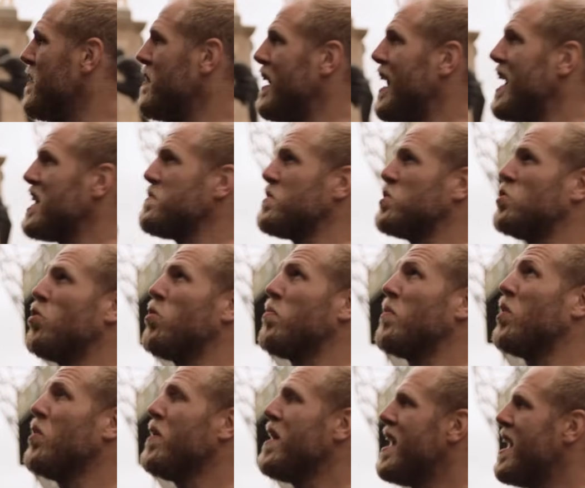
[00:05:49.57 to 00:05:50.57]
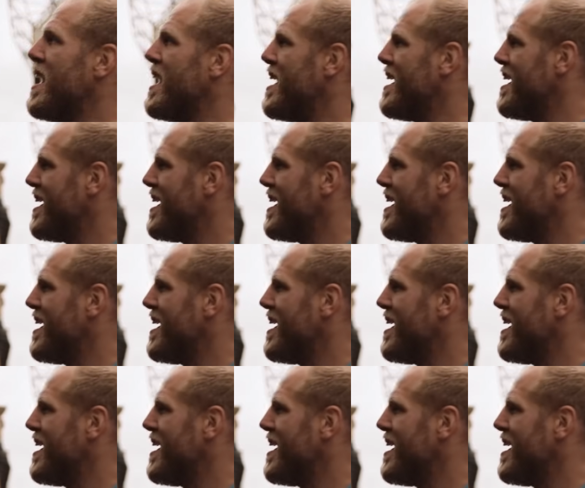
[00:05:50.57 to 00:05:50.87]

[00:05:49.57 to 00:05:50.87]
The lads must already be on here.